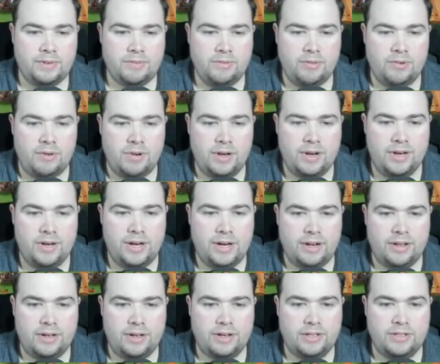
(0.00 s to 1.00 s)
Right, now
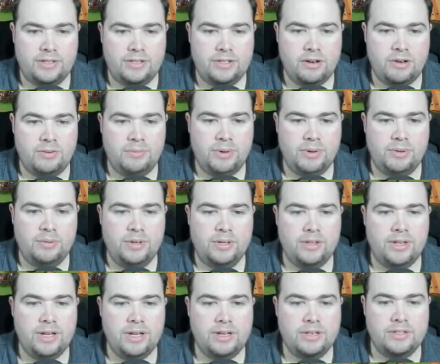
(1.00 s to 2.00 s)
they're going to start building
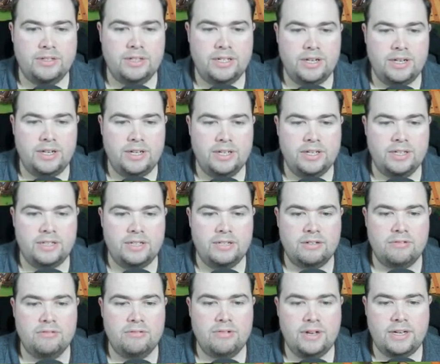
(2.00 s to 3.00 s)
that, so that is
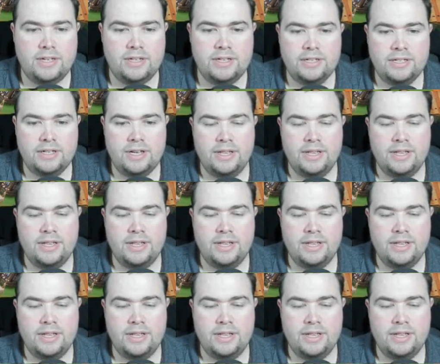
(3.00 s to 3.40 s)
great.